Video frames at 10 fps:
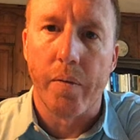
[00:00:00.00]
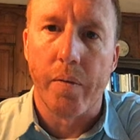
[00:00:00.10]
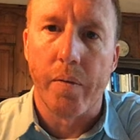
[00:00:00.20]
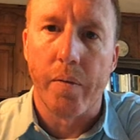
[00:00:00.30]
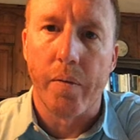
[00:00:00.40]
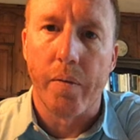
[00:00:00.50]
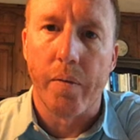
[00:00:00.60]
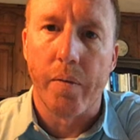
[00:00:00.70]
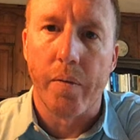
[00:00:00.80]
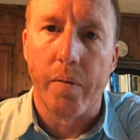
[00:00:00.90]

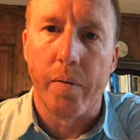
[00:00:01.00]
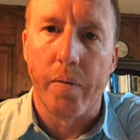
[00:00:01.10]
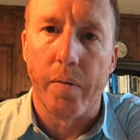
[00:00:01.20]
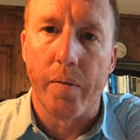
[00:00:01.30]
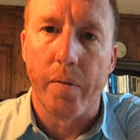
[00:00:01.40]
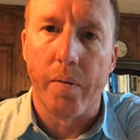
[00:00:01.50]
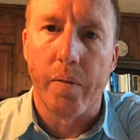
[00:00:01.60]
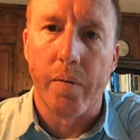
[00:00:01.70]
[no speech]